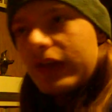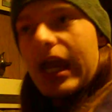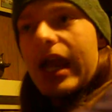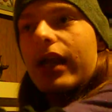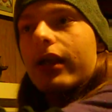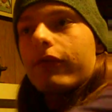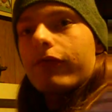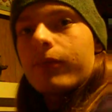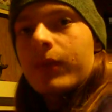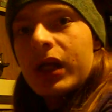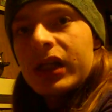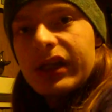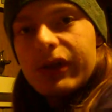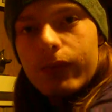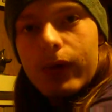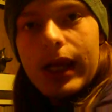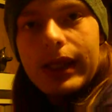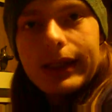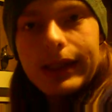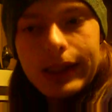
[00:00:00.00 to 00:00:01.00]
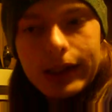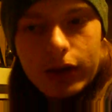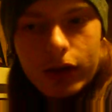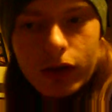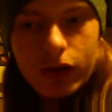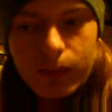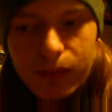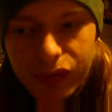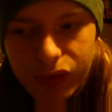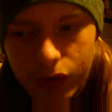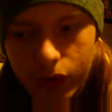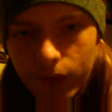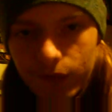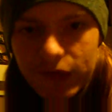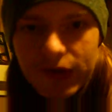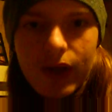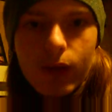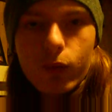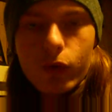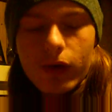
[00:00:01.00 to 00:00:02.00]
stack of money right here proves
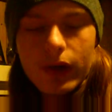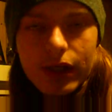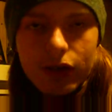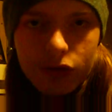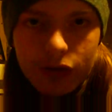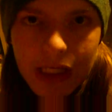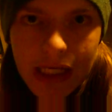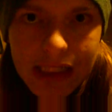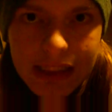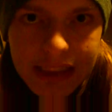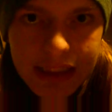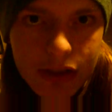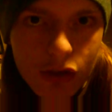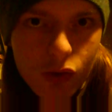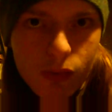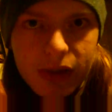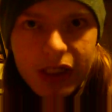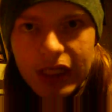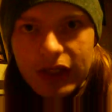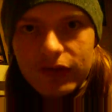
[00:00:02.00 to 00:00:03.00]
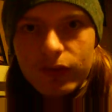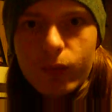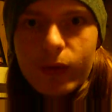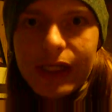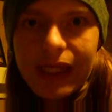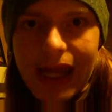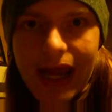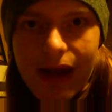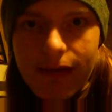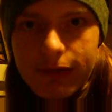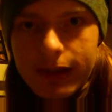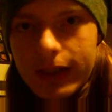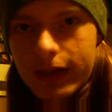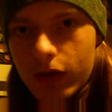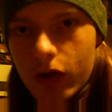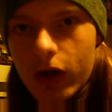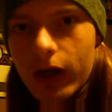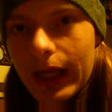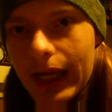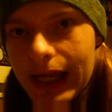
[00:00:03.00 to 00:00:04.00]
that we're entertaining you because we have it in
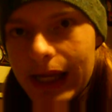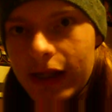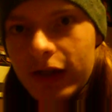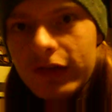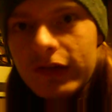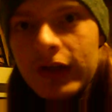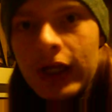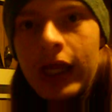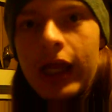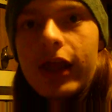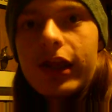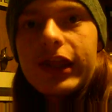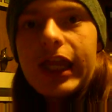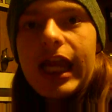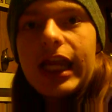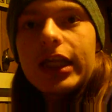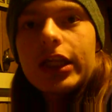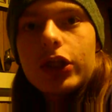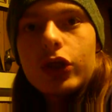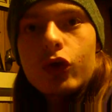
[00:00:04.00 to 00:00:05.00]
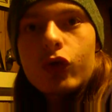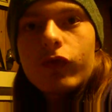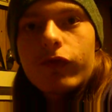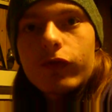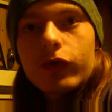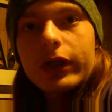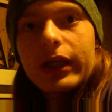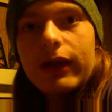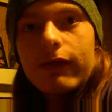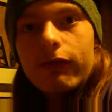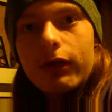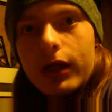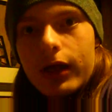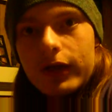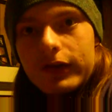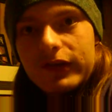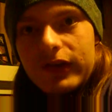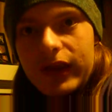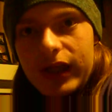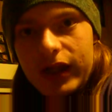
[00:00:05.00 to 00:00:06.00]
our hands. Thank you for giving
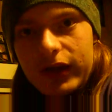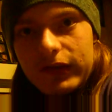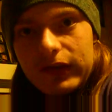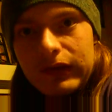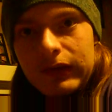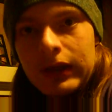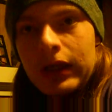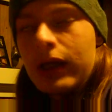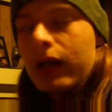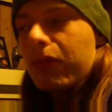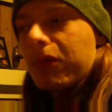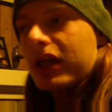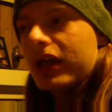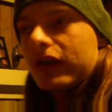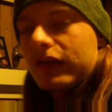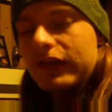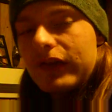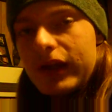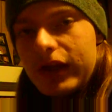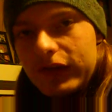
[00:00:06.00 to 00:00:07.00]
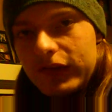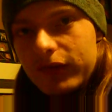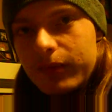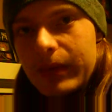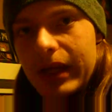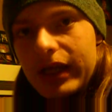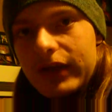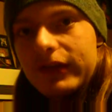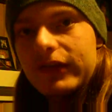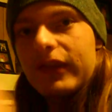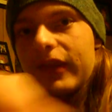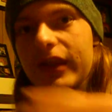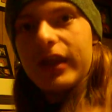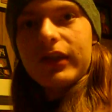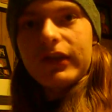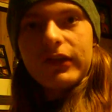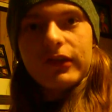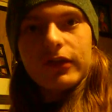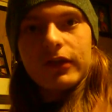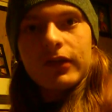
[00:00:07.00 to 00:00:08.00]
us this, because this makes this...